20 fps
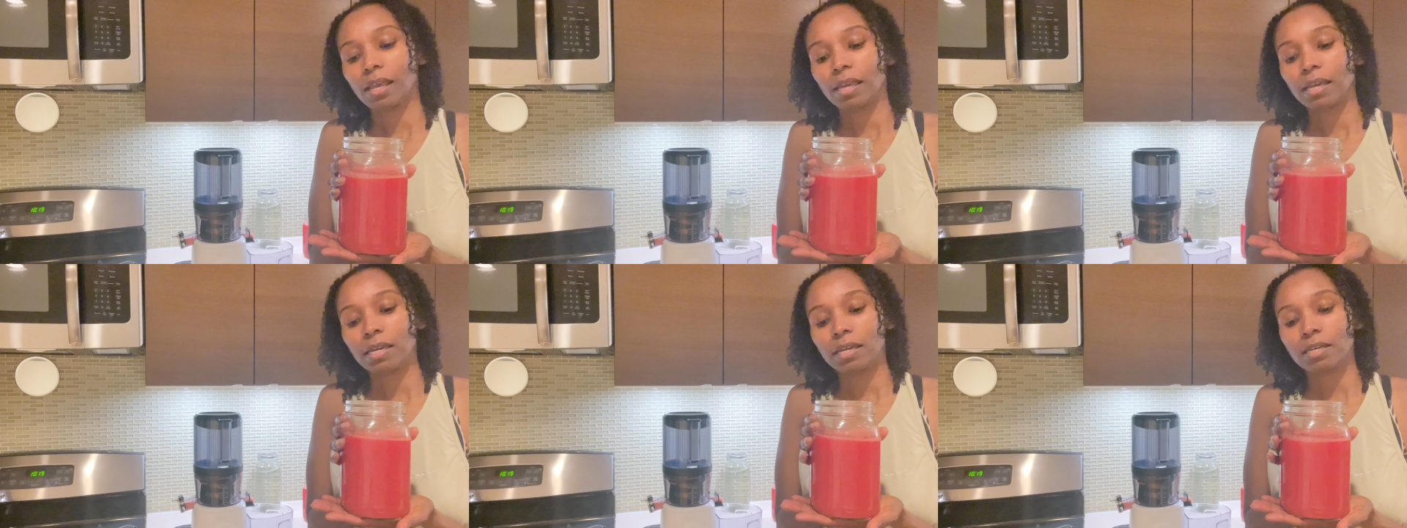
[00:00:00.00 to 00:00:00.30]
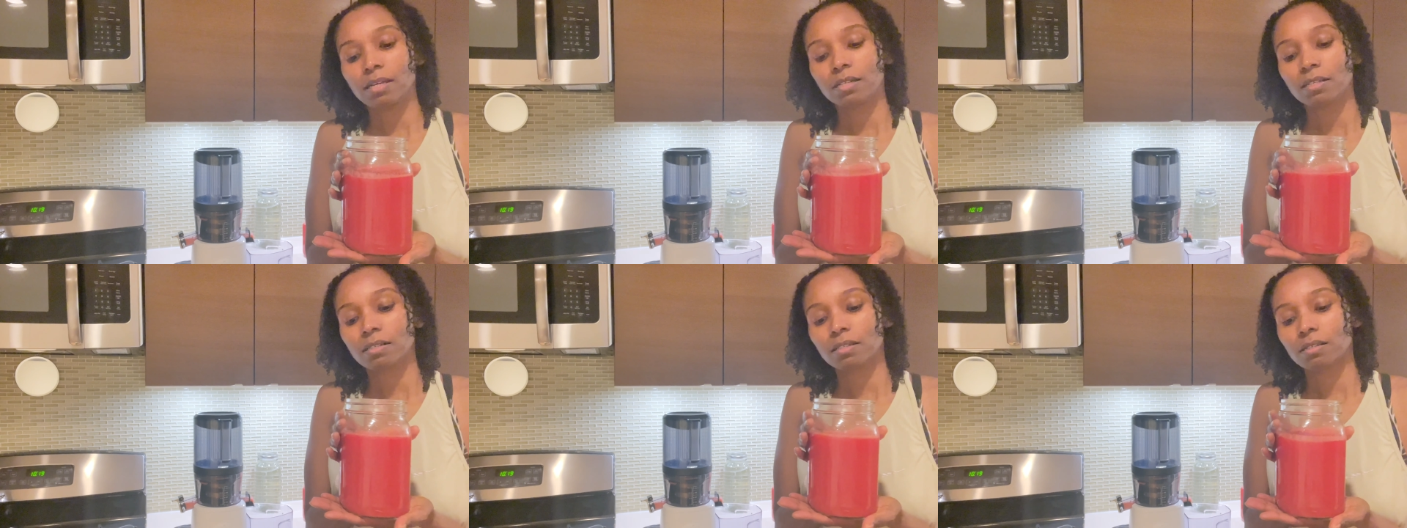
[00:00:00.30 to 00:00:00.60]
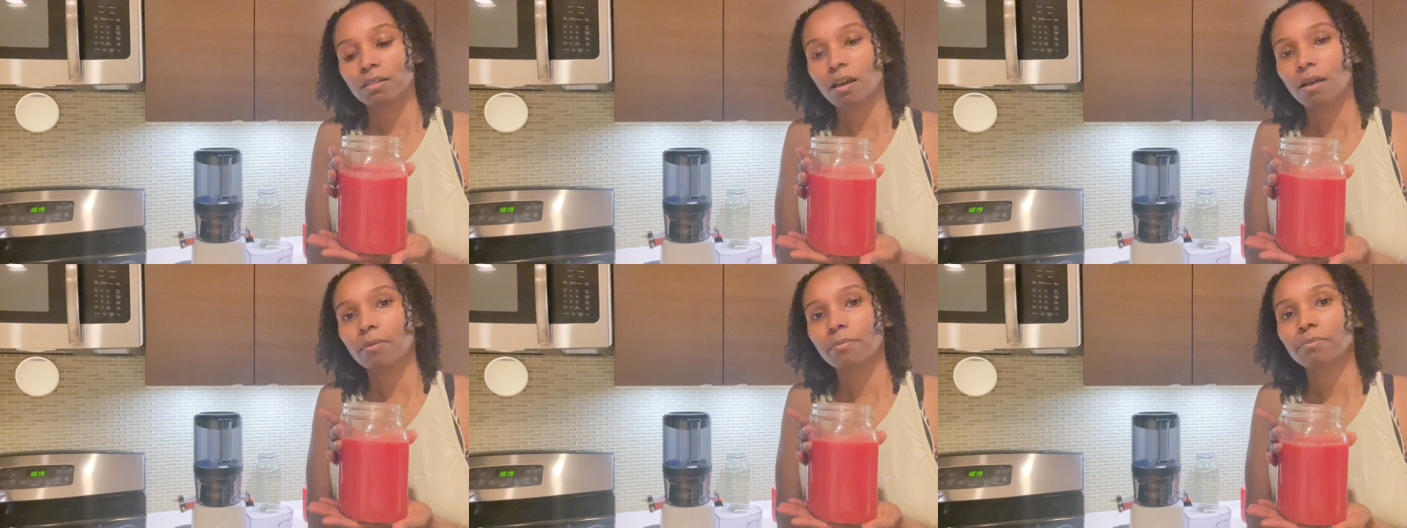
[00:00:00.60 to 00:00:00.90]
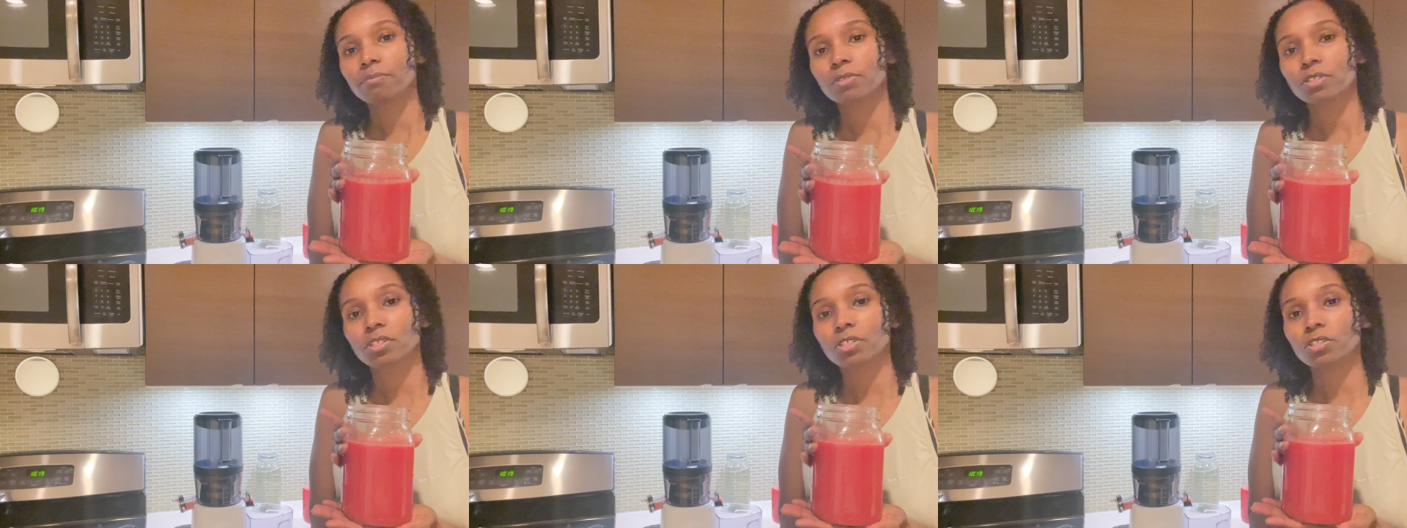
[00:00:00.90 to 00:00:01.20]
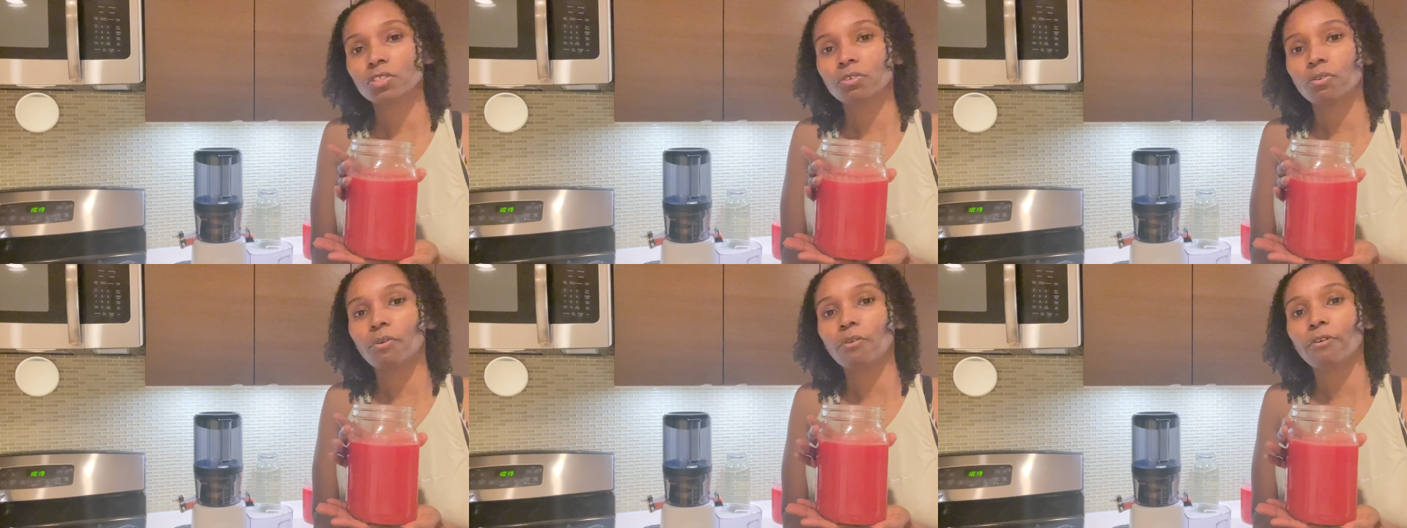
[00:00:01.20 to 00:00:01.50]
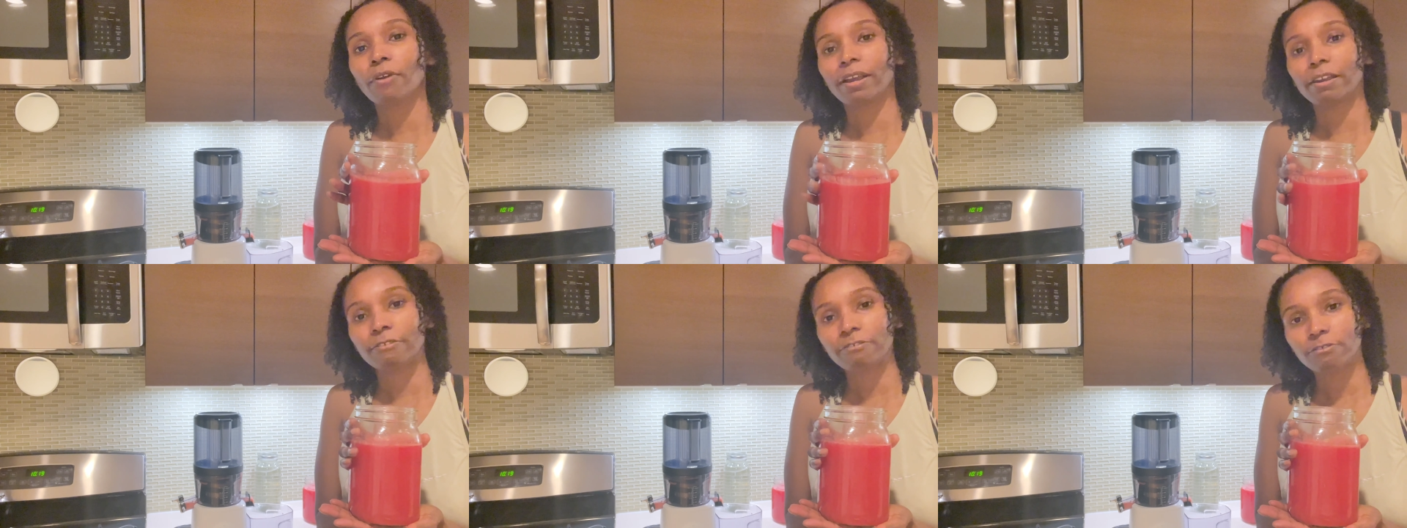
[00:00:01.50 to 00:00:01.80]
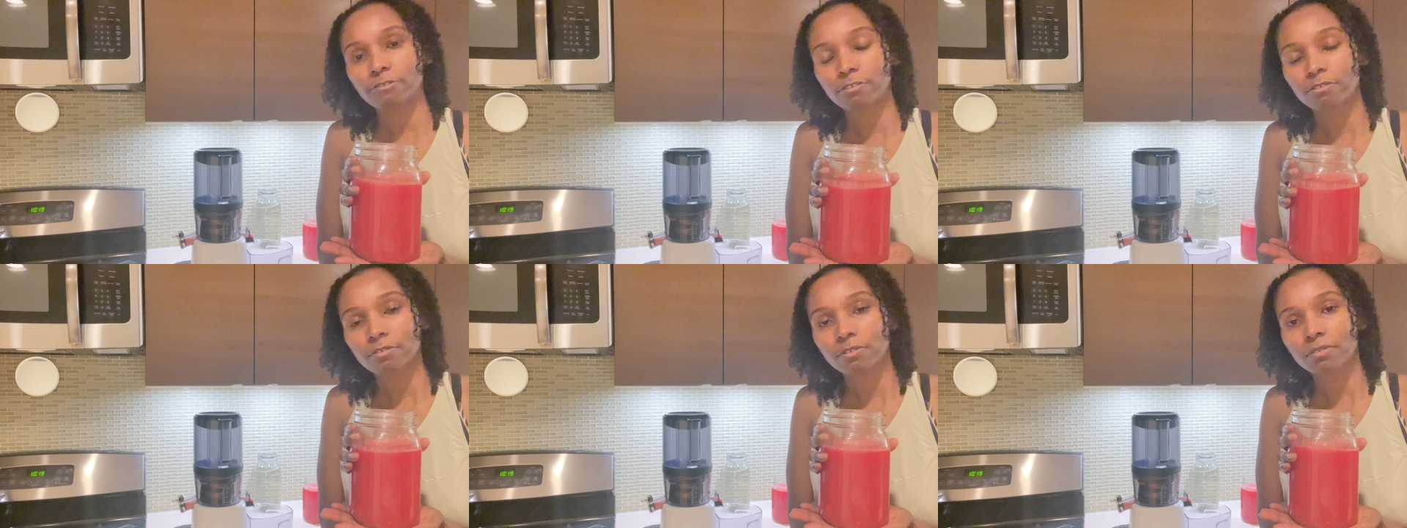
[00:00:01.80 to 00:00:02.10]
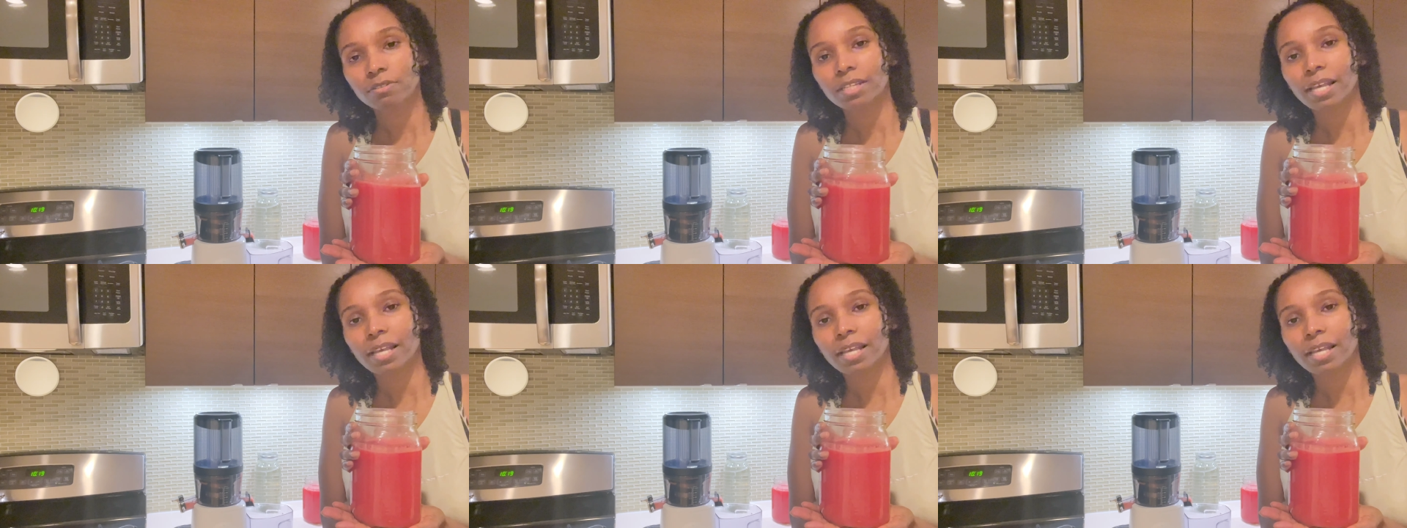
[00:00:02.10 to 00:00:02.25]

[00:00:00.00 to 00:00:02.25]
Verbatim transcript: and I'm just so grateful